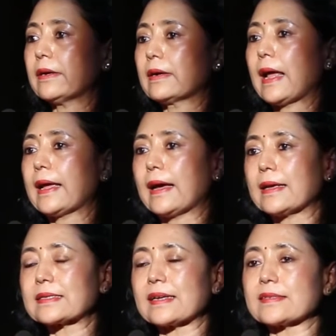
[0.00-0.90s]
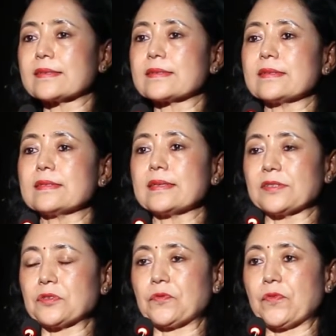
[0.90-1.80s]
or I ask assistants
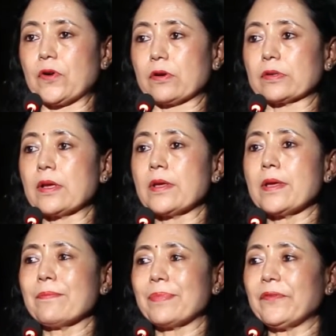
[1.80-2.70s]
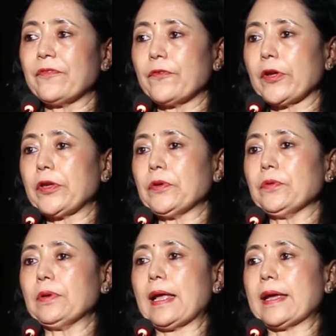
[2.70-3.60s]
and so forth. But for
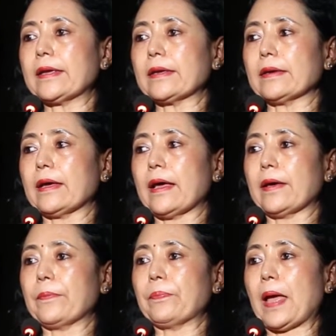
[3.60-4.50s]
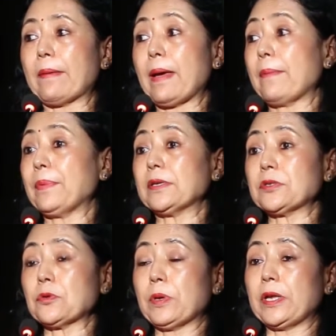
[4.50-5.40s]
you, like I'm happy
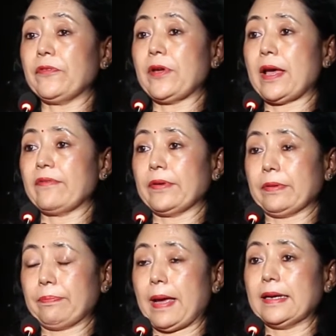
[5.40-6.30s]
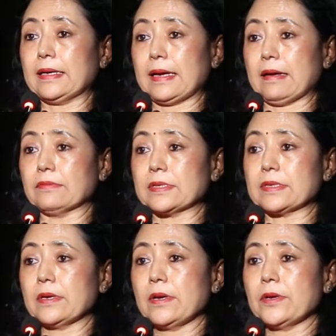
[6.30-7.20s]
so many of you have bank
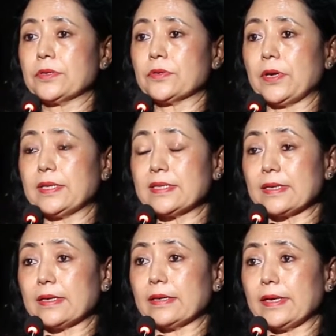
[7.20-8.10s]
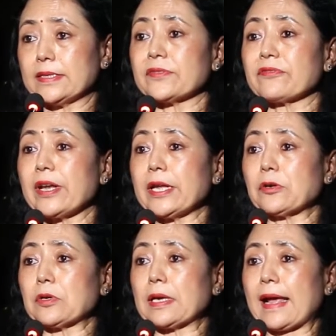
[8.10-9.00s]
accounts, so it's
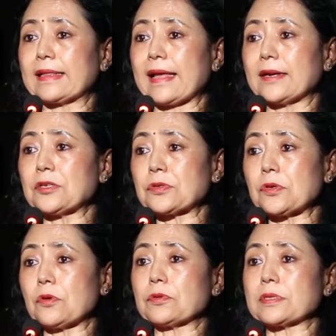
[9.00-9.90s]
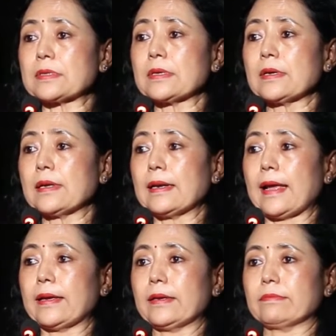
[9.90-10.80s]
really good. Like that shows,
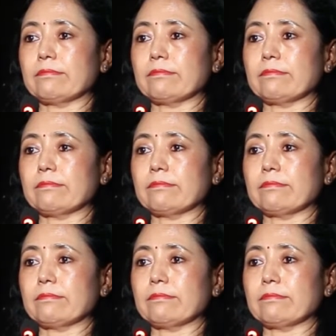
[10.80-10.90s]
like